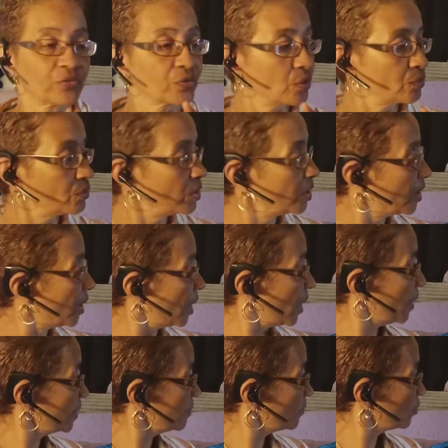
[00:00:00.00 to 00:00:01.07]
So
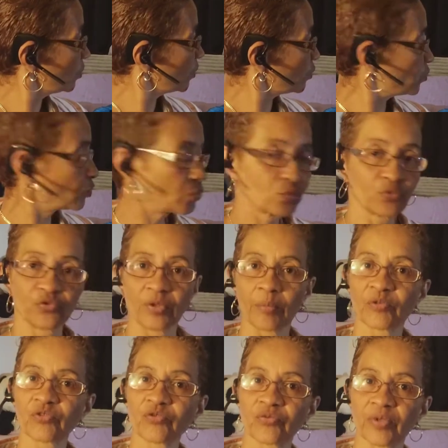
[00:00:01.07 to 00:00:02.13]
I am going to
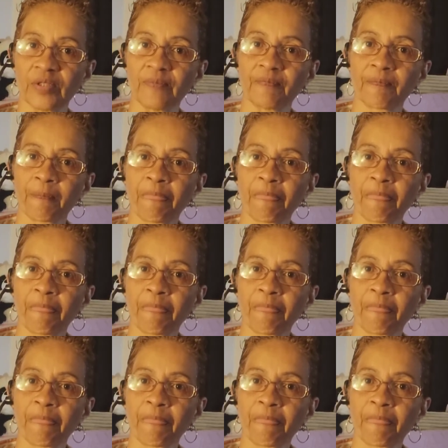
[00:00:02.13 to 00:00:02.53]
demonstrate